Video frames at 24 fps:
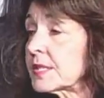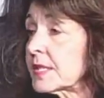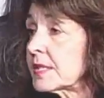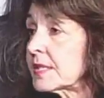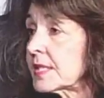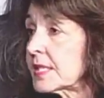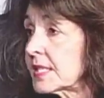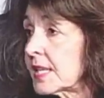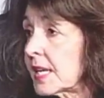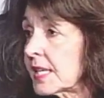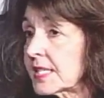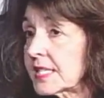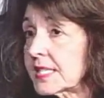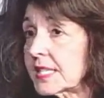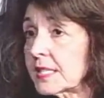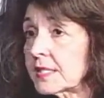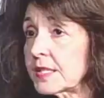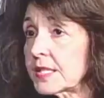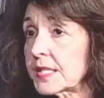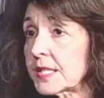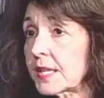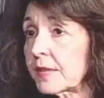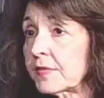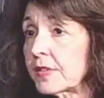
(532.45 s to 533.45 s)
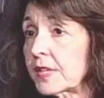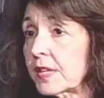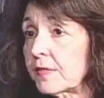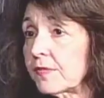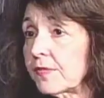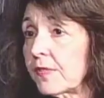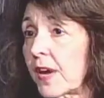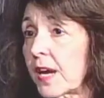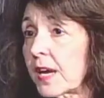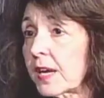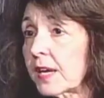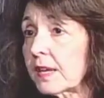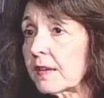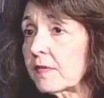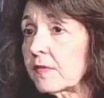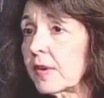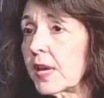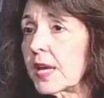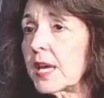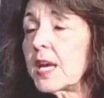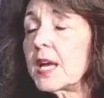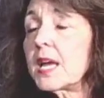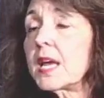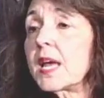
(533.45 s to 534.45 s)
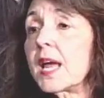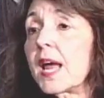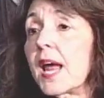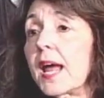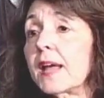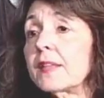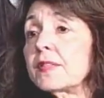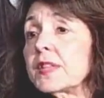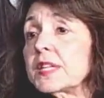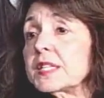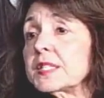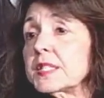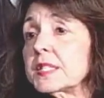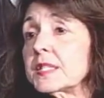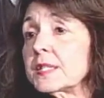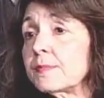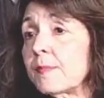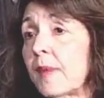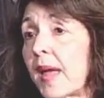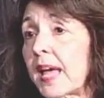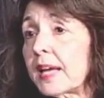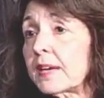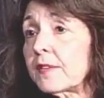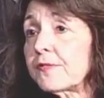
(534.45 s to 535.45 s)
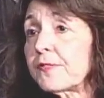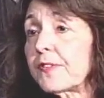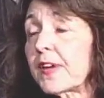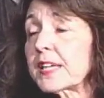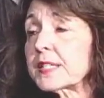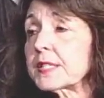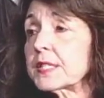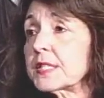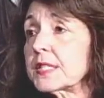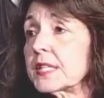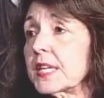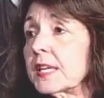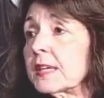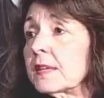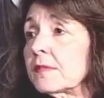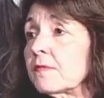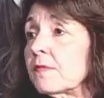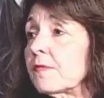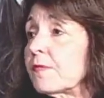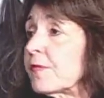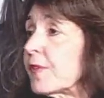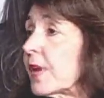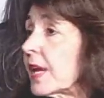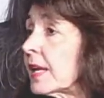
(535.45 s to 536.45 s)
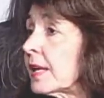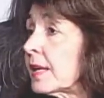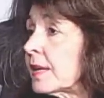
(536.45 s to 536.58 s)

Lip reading: since 1975, and this is manifest in